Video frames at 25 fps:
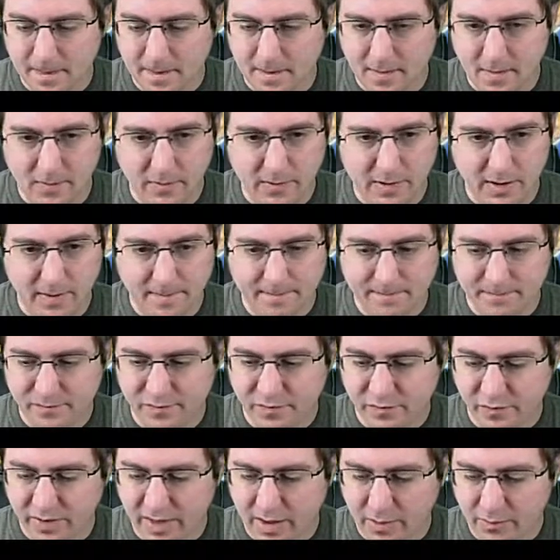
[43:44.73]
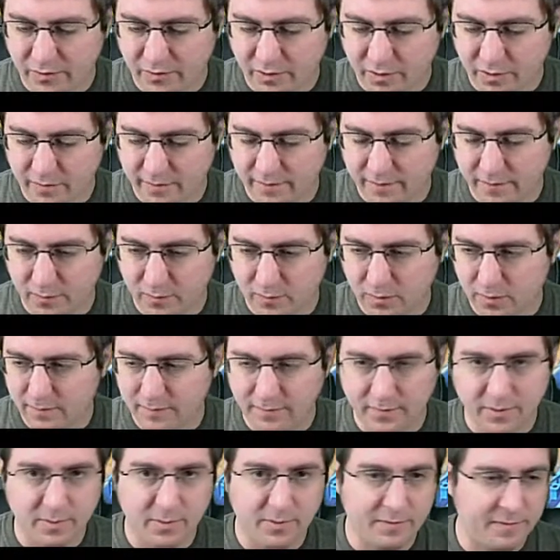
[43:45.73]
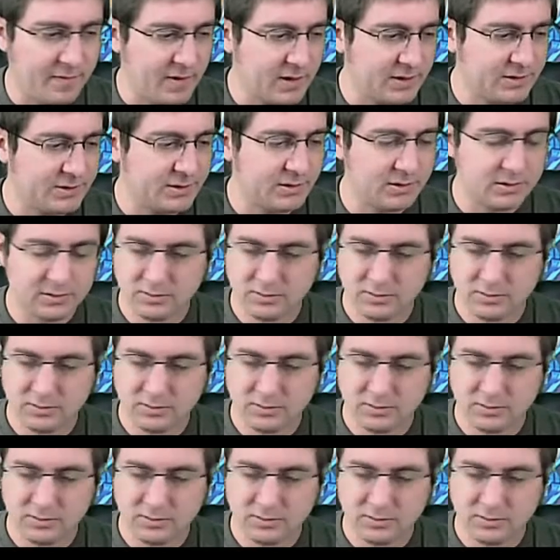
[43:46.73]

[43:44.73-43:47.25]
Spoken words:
Okay, so that was all 4 for the Professor.